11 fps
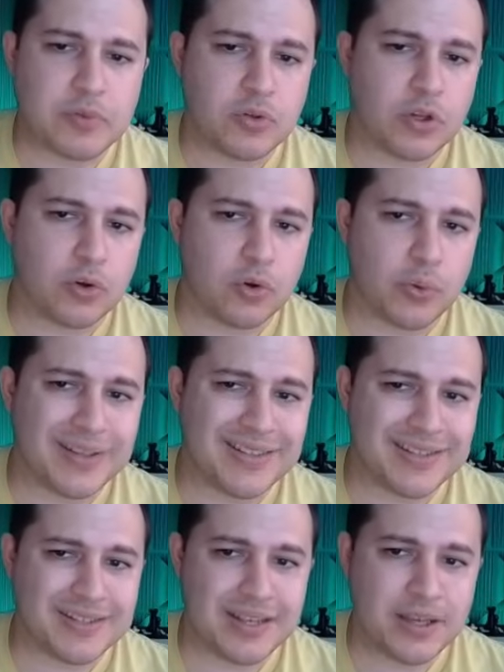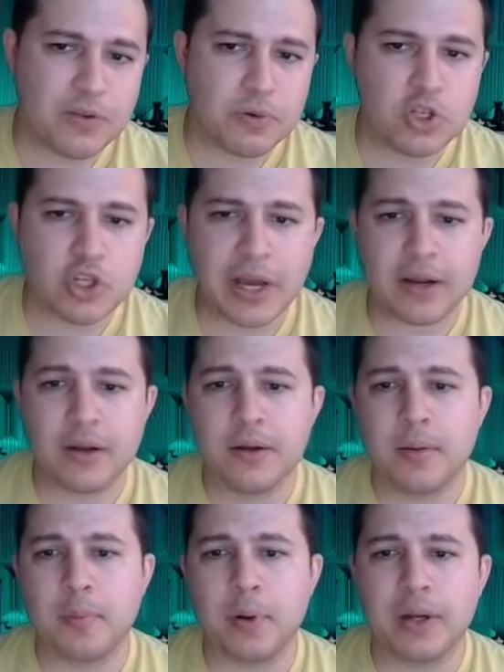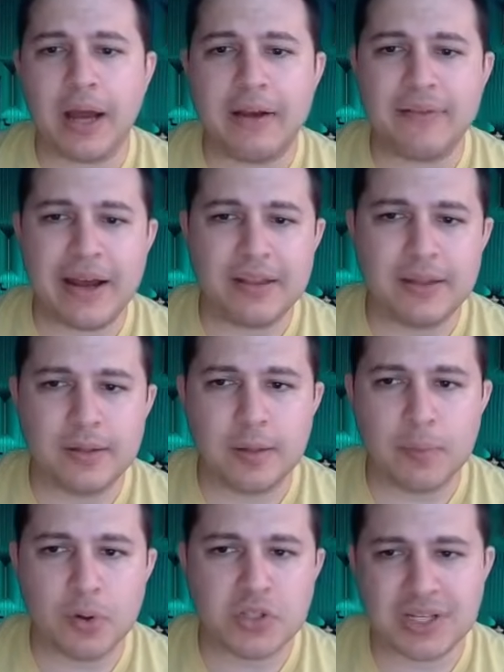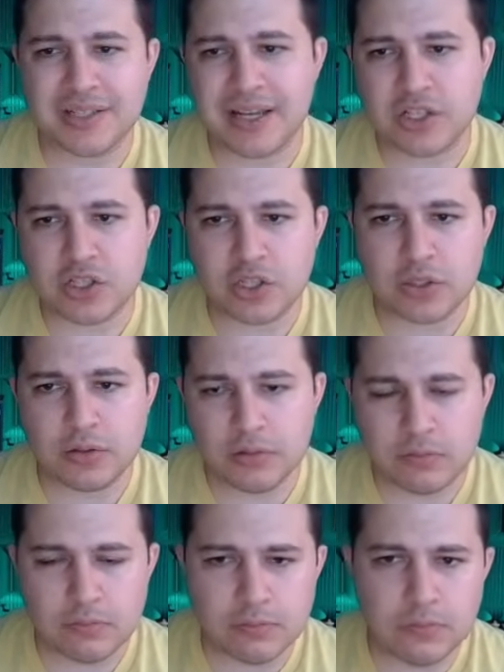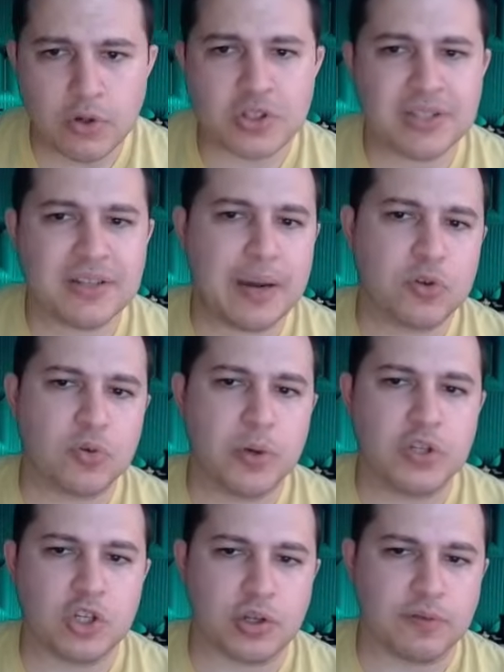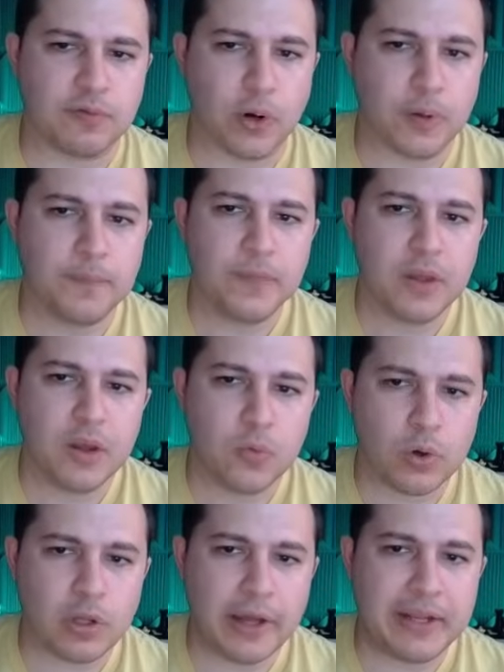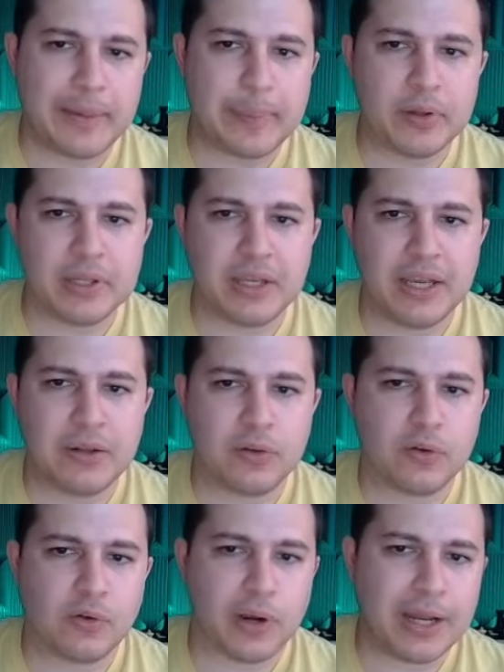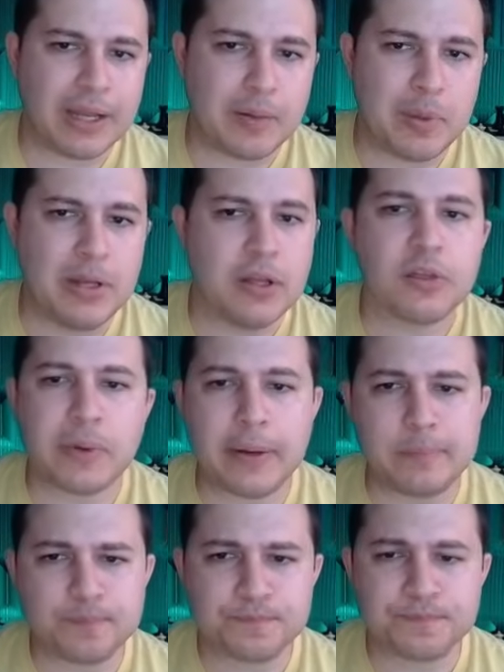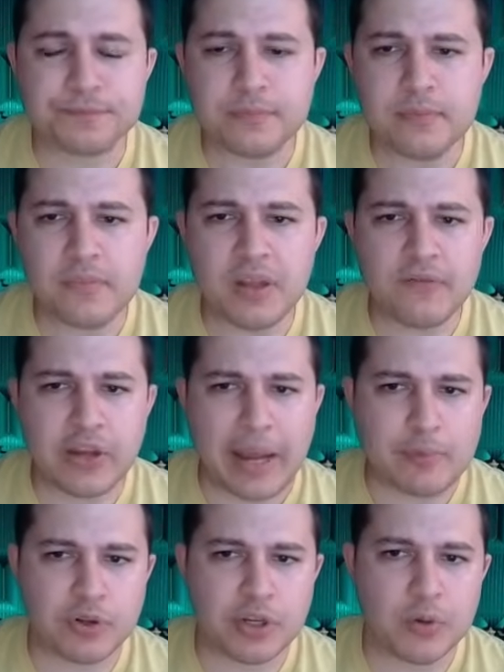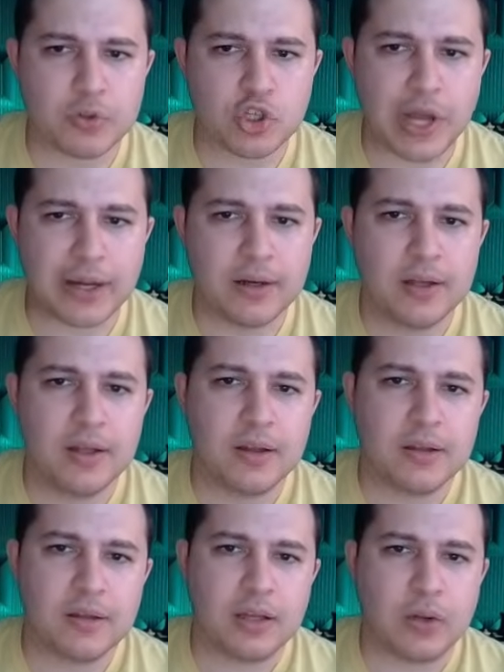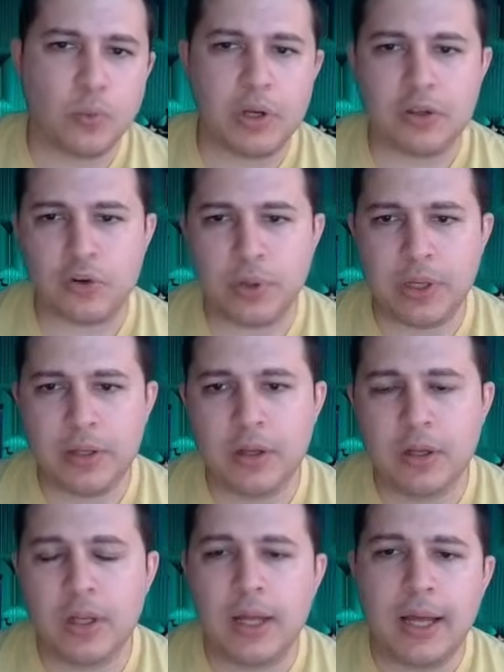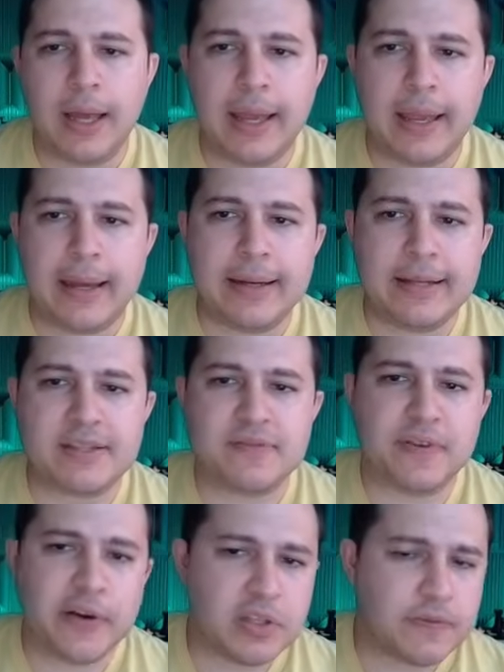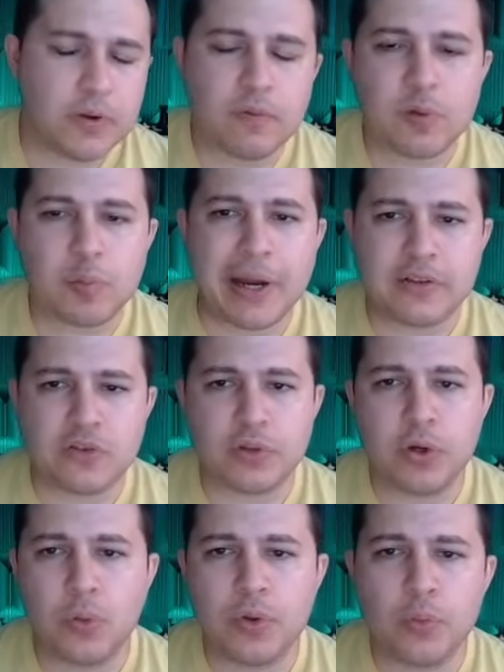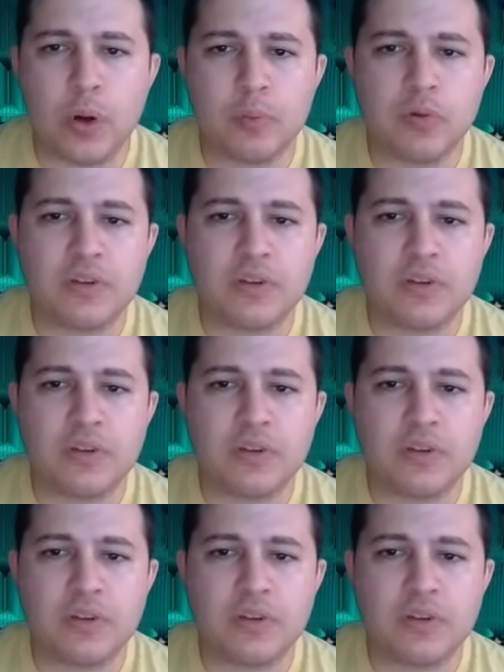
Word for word: you can go queen to d3 check, but I've had the most success most of the time with queen to g4. We're lining up on the king and creating an immediate threat, capturing here with check and winning the queen. And it's very difficult for black. There's really only one move